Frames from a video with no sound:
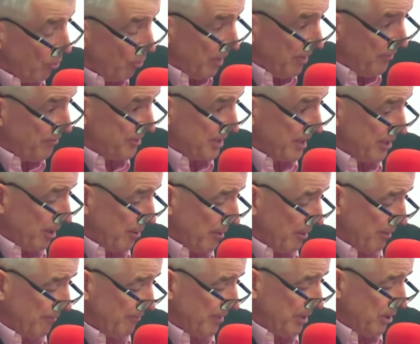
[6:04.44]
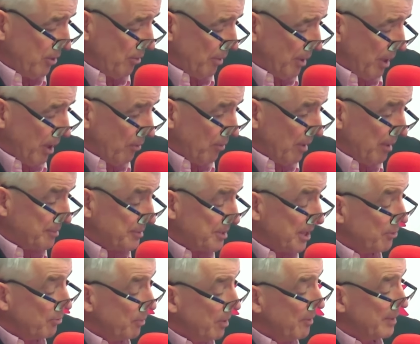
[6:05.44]
We've set up a video on our
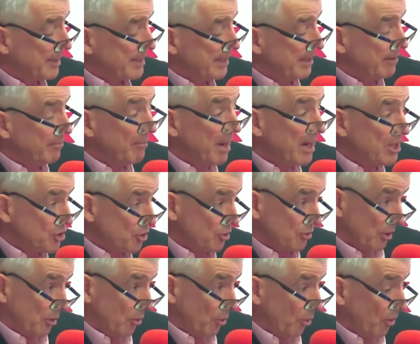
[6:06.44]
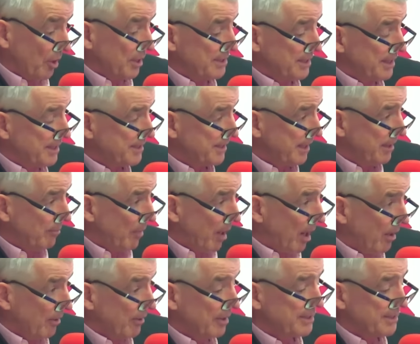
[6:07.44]
website. We went in and measured the noise in St
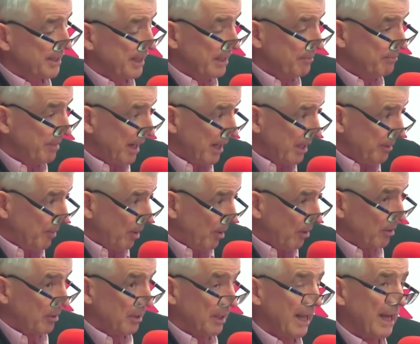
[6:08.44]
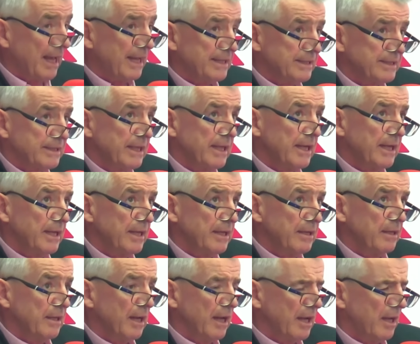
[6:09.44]
Margaret's, in Ballybohill, and
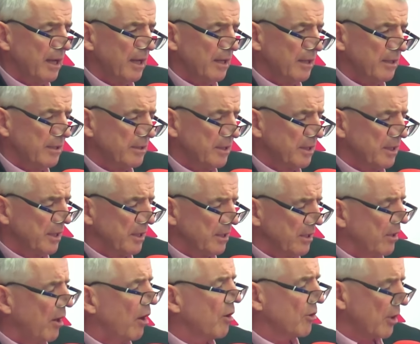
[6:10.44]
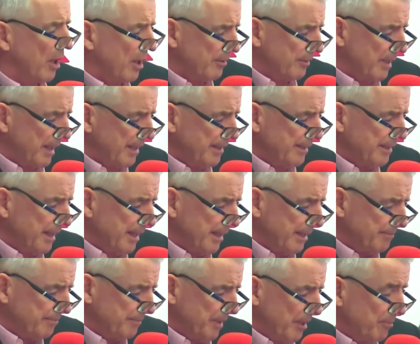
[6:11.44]
in uh, Clock, uh, in
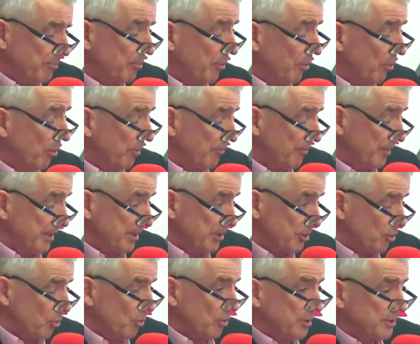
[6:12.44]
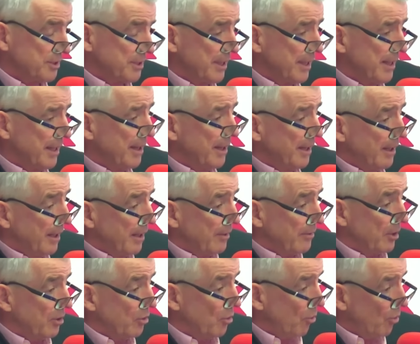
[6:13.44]
um, in Baroiva and Swords.
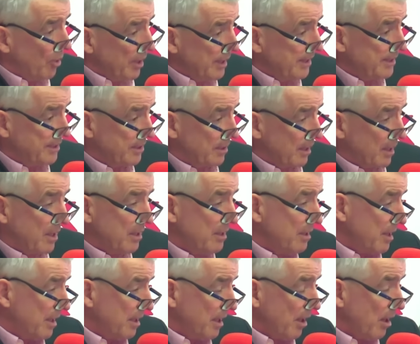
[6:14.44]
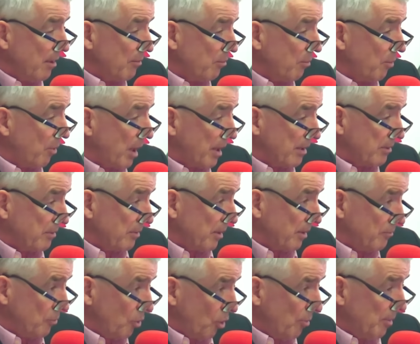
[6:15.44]
The noise, uh,
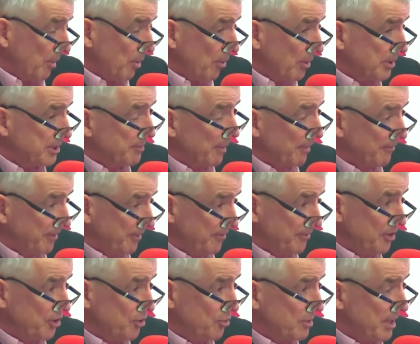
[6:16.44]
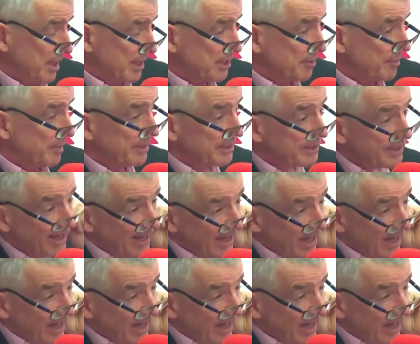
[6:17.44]
the normal noise is about fifty-two decibels.